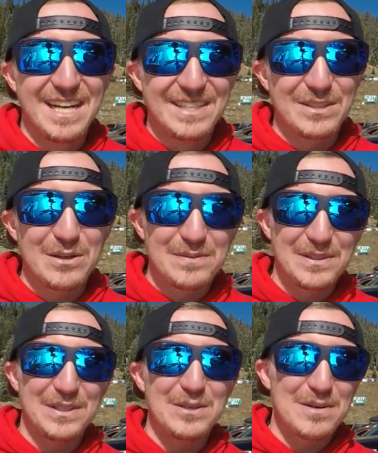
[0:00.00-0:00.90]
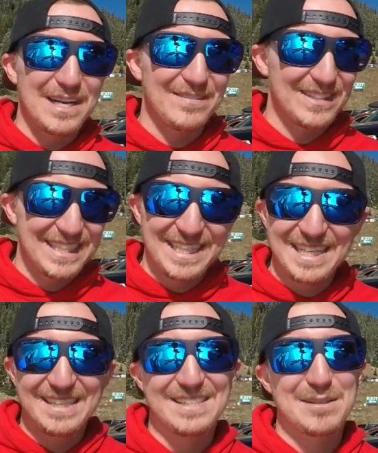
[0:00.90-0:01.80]
So if you're new, once again,
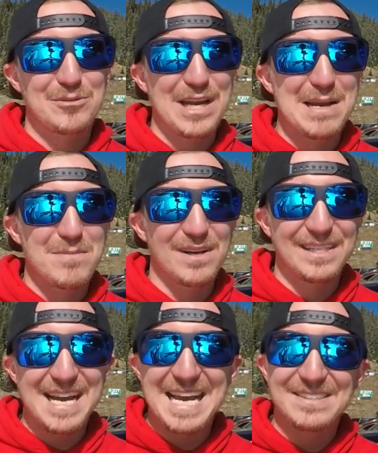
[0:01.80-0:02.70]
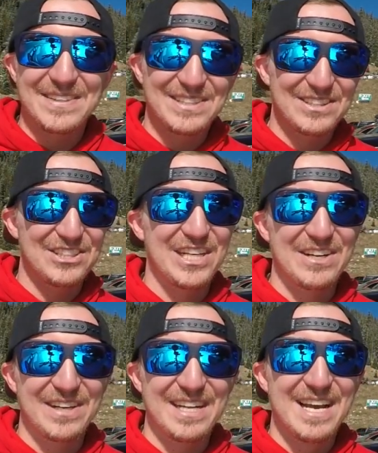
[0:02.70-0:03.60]
hit the subscribe button. Guys, make sure you're
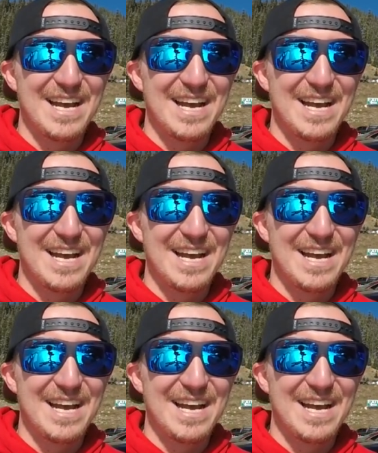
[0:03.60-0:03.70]
sharing.